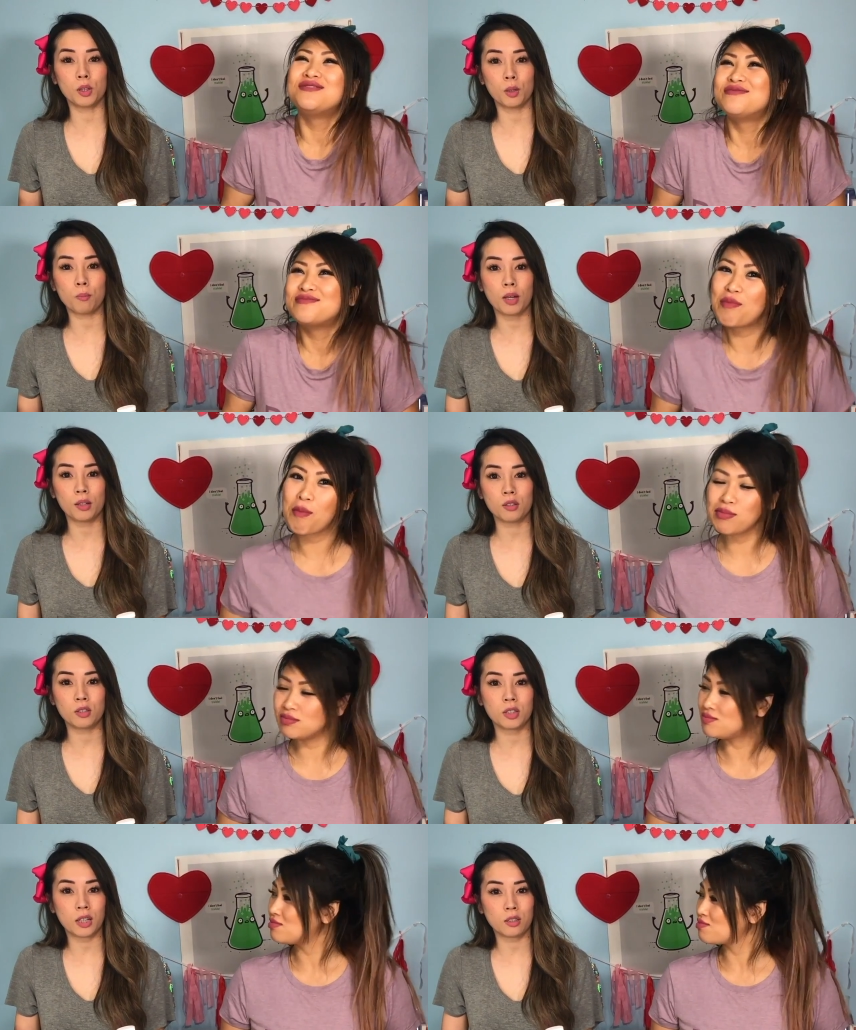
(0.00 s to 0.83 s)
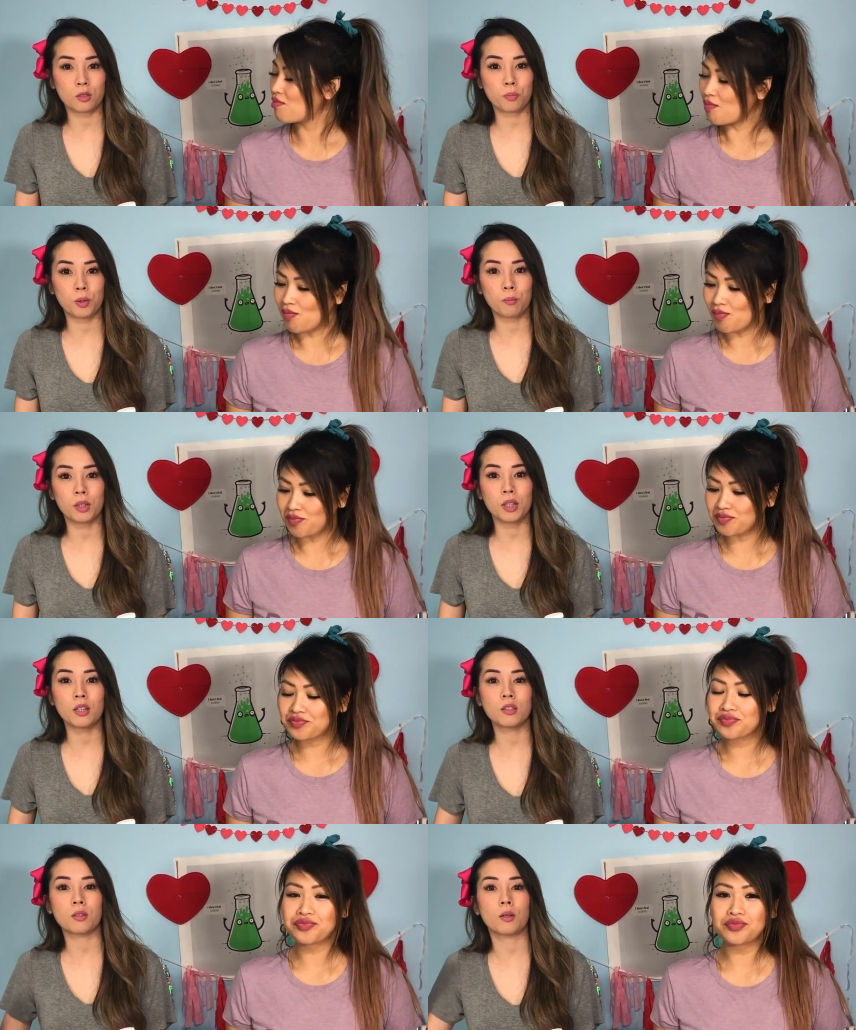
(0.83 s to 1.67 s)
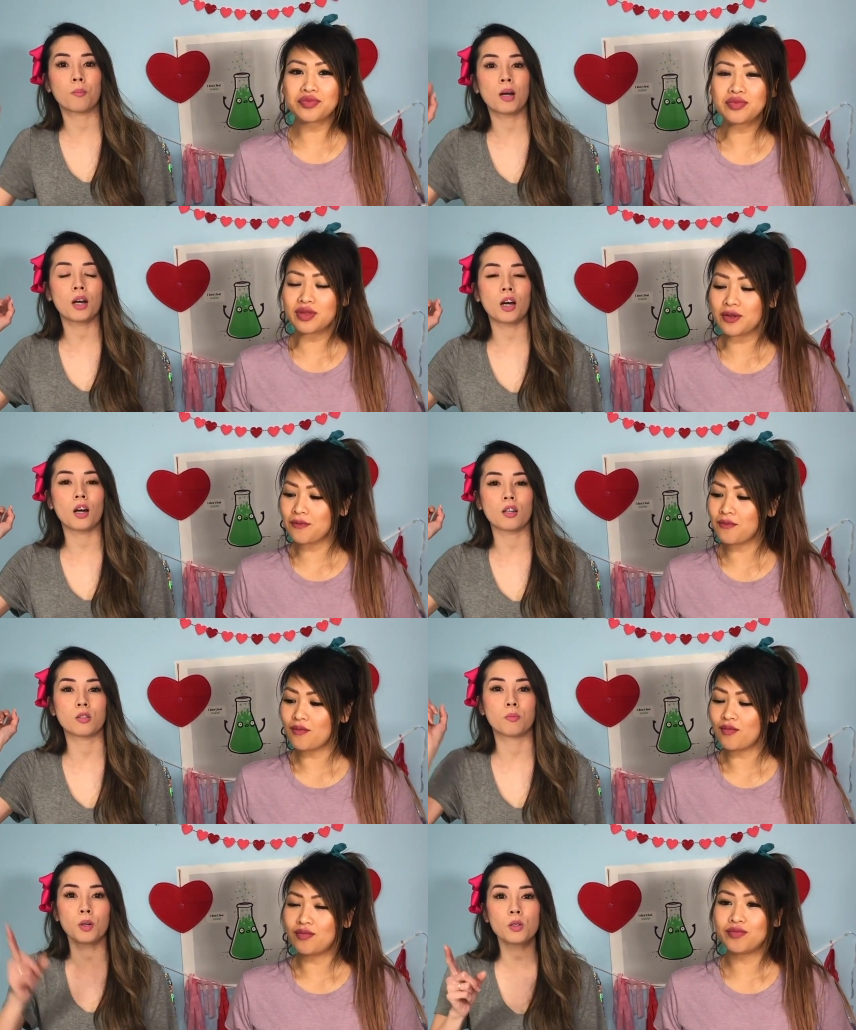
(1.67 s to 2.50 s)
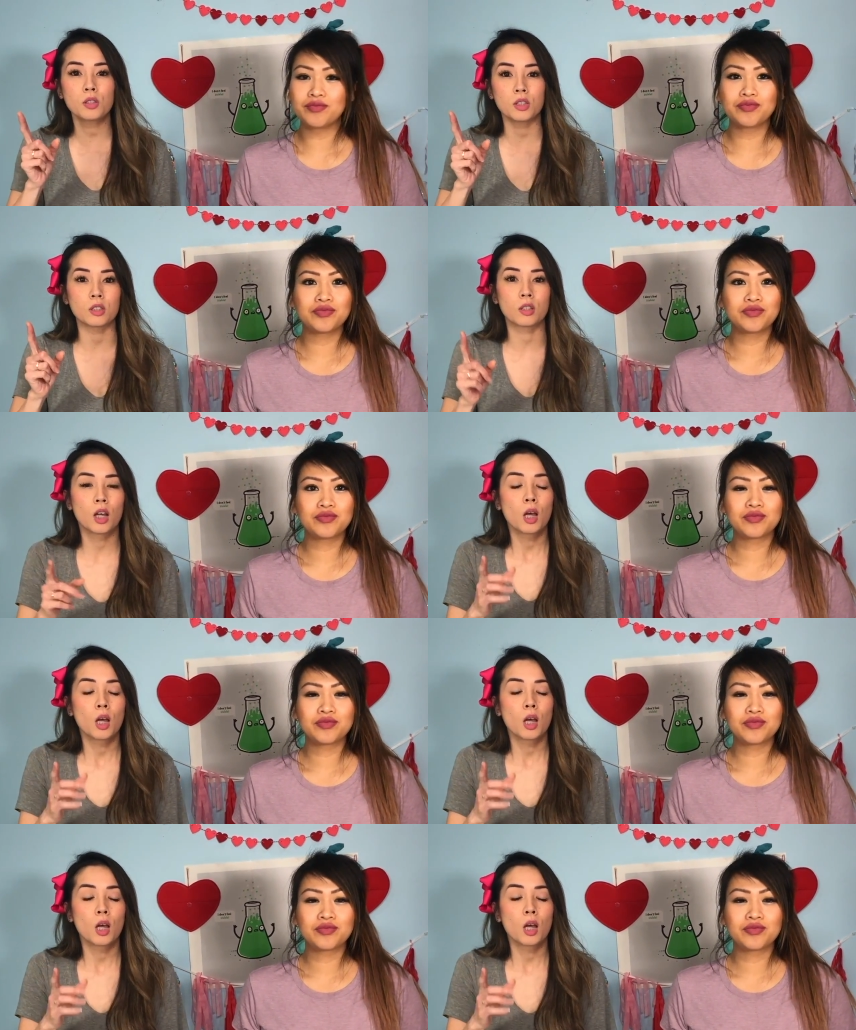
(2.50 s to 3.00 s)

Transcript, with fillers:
Speaker 1: learning about in this science experiment is about osmosis.